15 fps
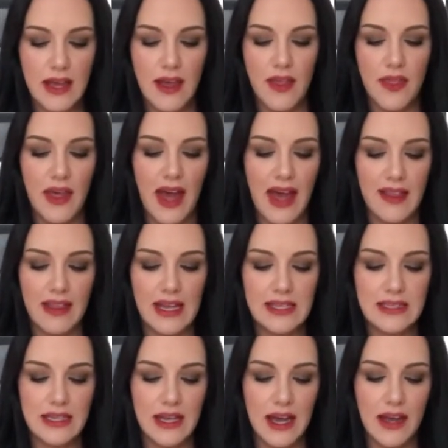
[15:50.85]
that I like to
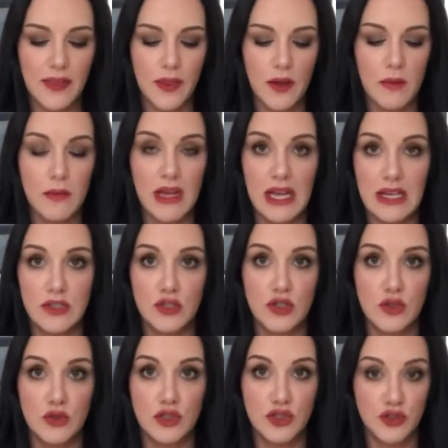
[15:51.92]
cut them into
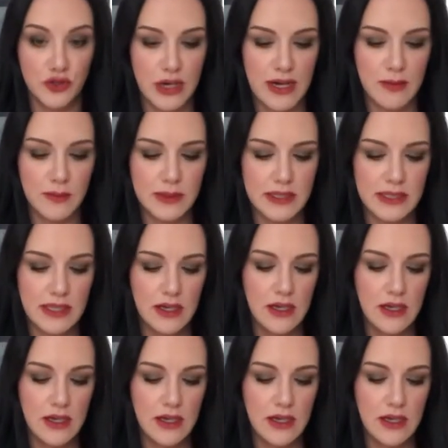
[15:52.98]
strips.